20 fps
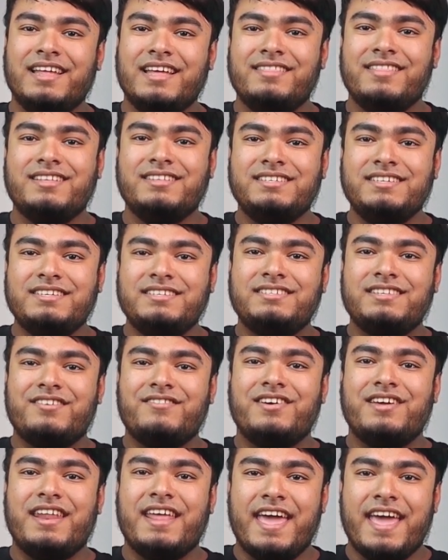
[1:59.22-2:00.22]
then the
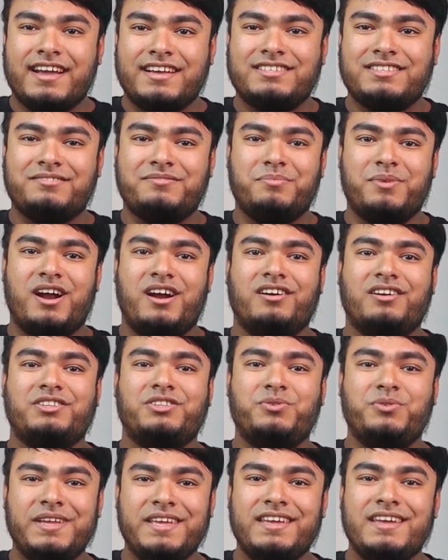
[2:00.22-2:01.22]
G7X
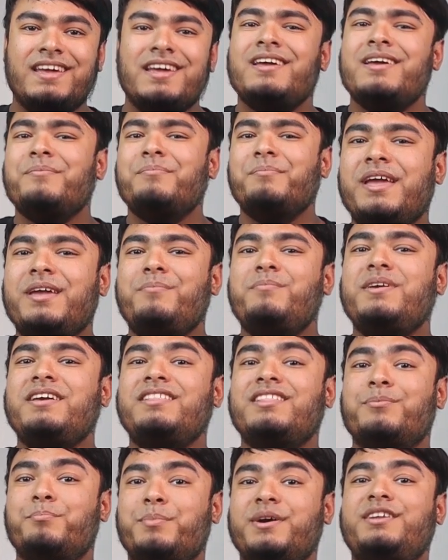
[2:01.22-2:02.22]
Mark III may be
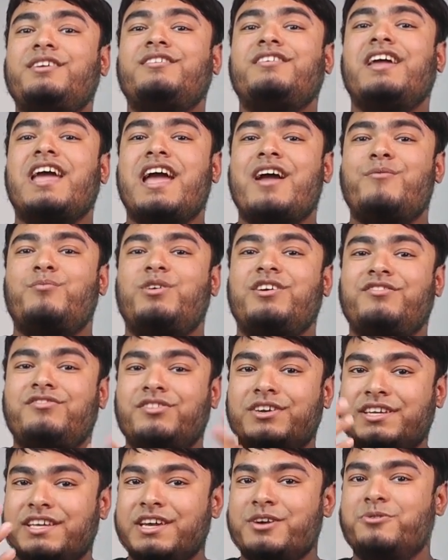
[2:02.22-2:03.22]
the better camera
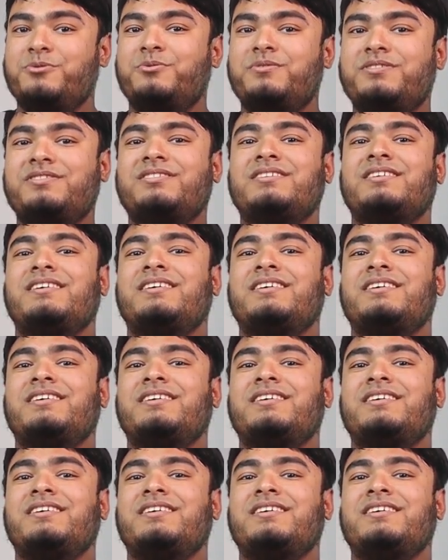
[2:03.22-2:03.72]
for you.